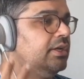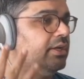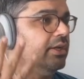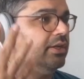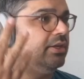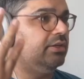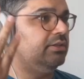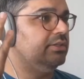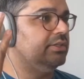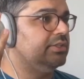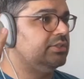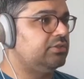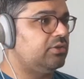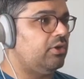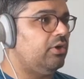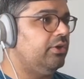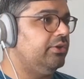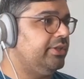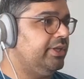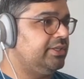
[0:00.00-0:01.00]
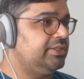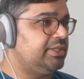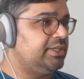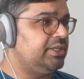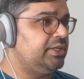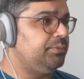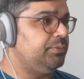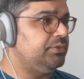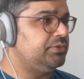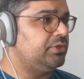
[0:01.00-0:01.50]
It'll list all the
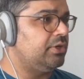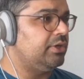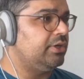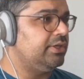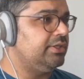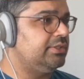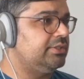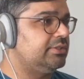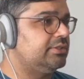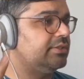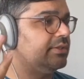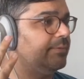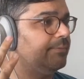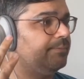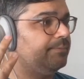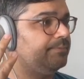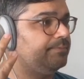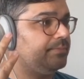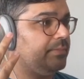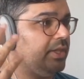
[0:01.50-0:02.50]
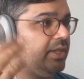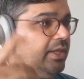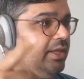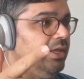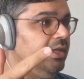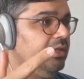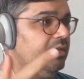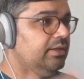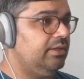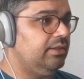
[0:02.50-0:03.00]
executable targets
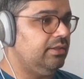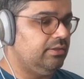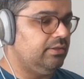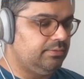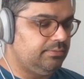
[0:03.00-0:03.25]
in